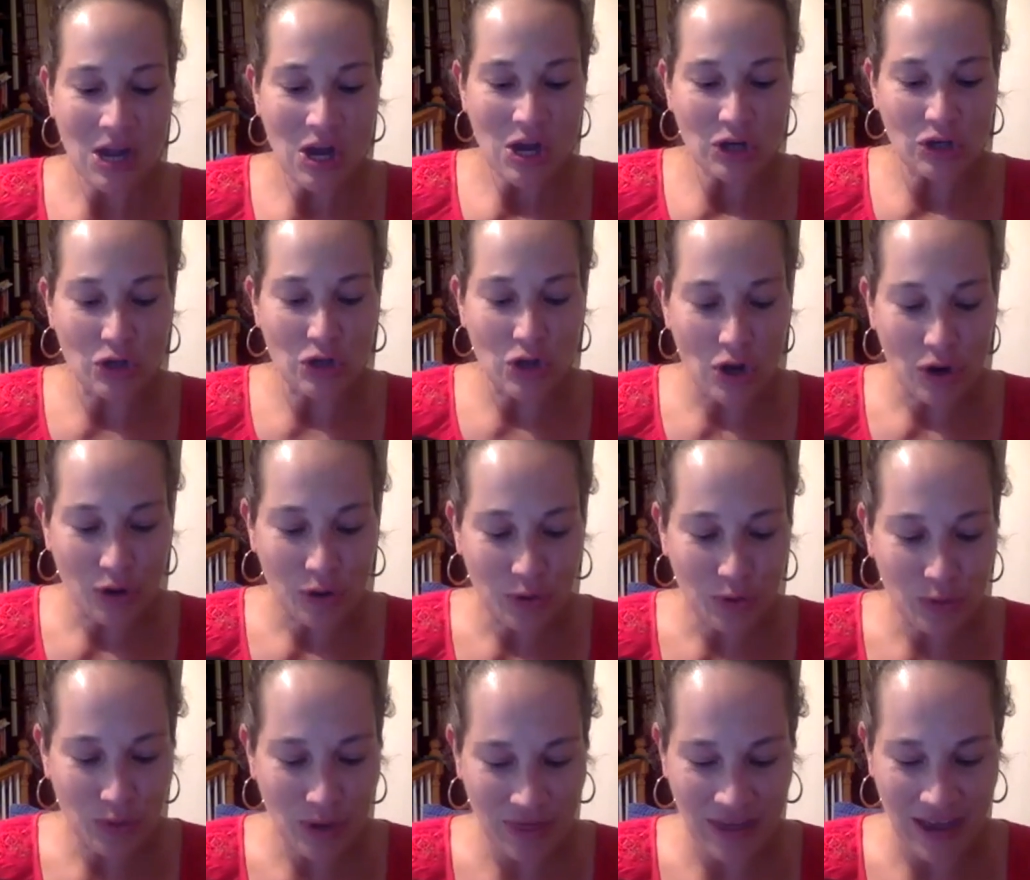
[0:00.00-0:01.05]

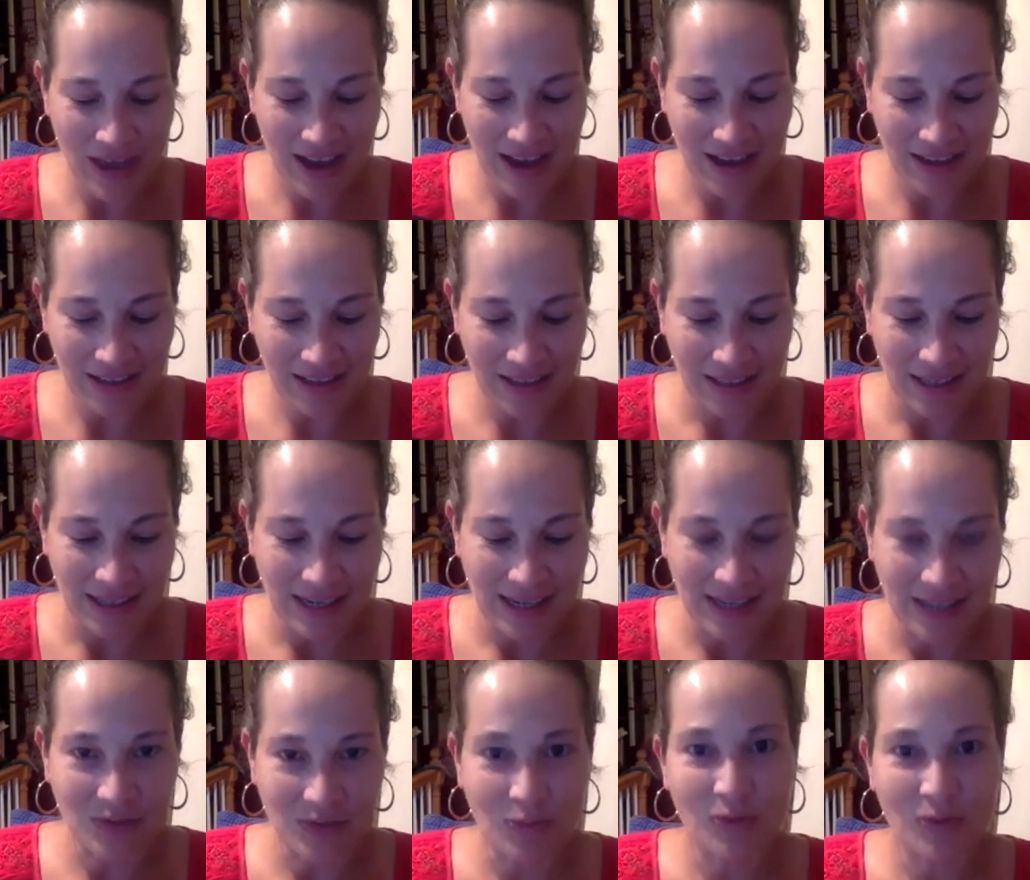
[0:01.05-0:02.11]
know that
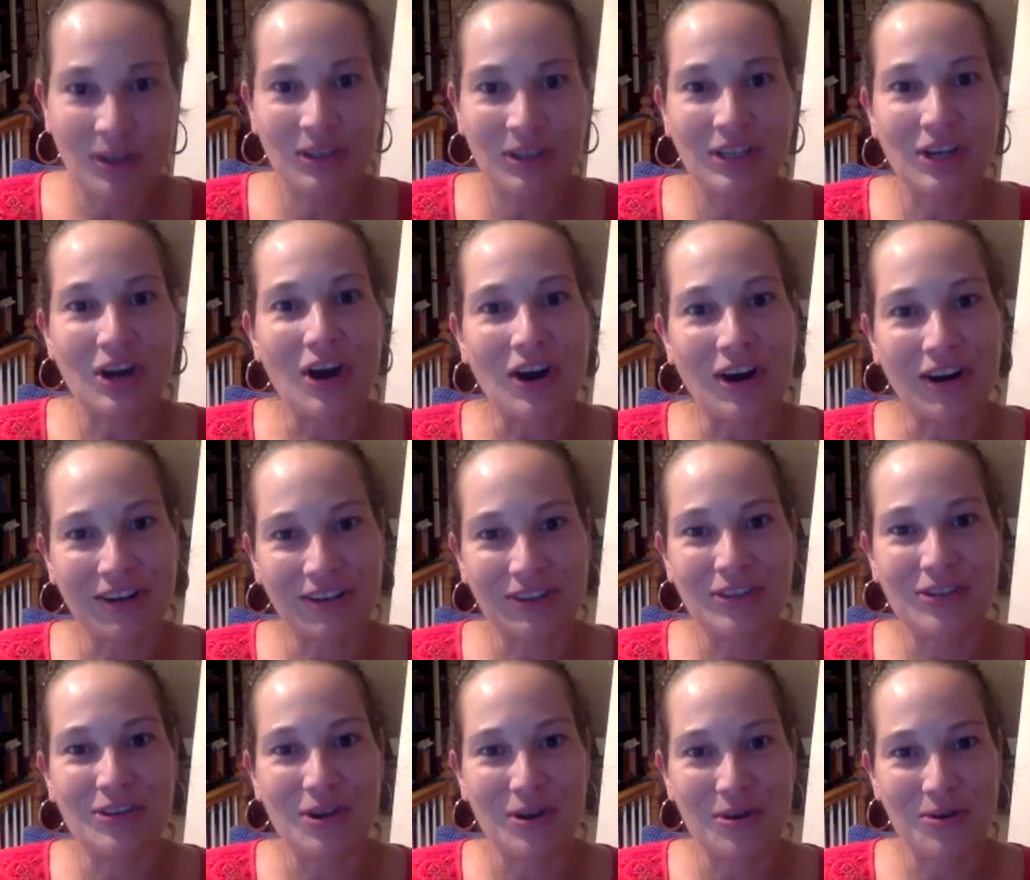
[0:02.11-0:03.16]
it's really hard to
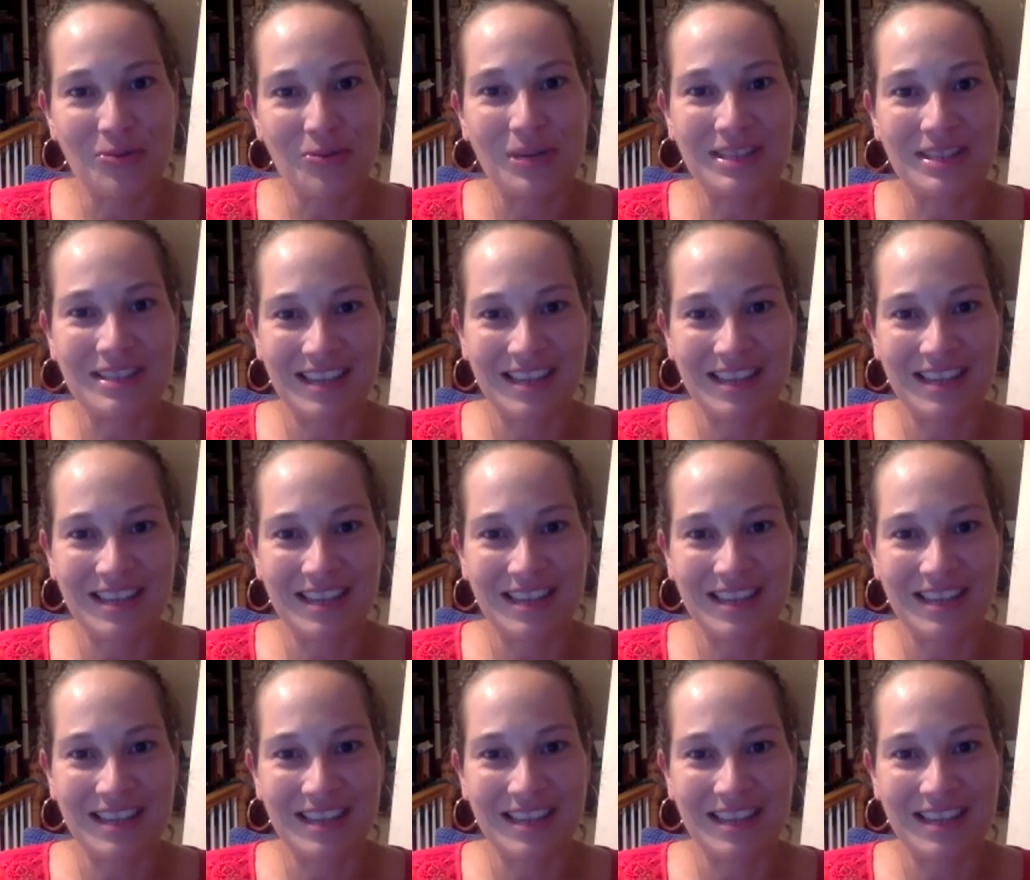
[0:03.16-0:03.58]
know what's